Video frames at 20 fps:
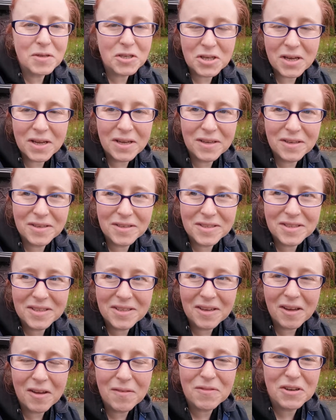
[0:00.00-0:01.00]
I'm shattered.
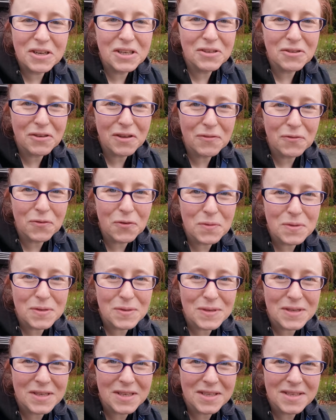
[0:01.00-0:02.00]
I'm really looking forward
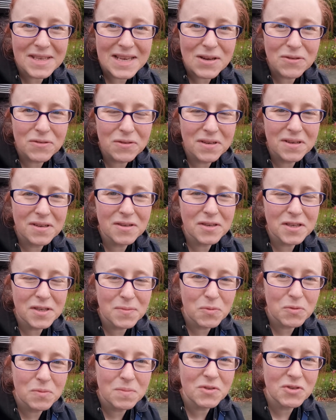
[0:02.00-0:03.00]
to sit down on a
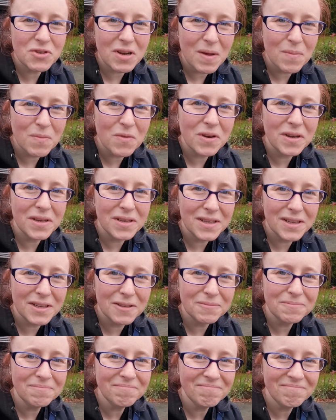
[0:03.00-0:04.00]
nice warm tram right
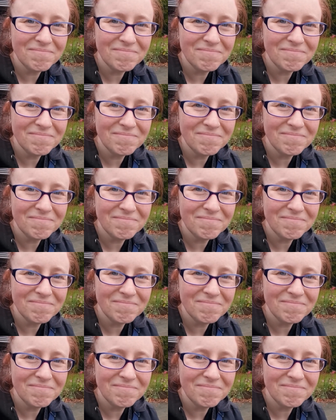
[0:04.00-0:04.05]
now.